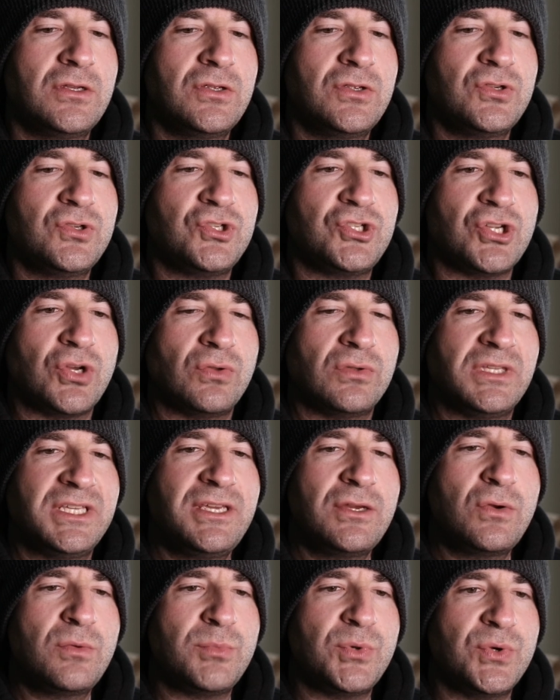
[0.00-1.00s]
So
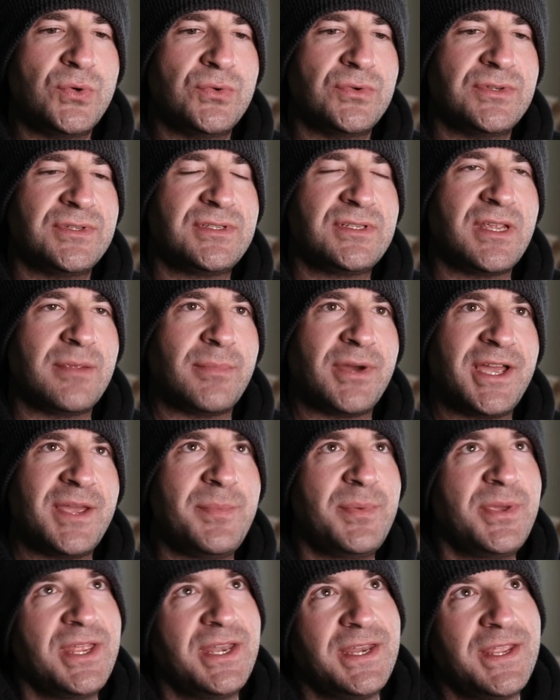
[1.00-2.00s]
Leo moons, in my
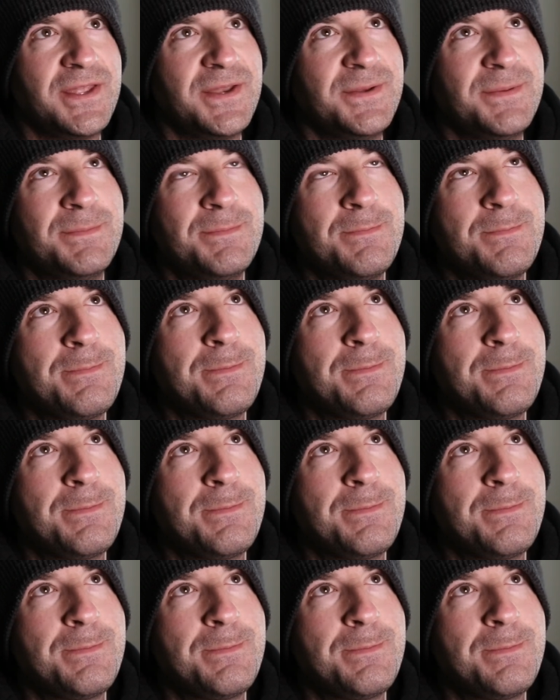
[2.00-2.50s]
opinion,